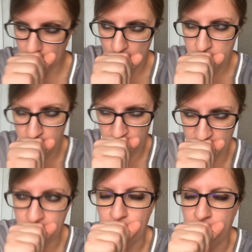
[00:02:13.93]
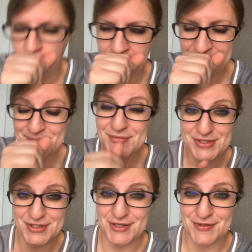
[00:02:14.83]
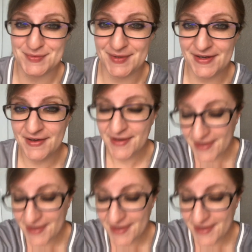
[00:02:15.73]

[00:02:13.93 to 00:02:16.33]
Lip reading: Excuse me.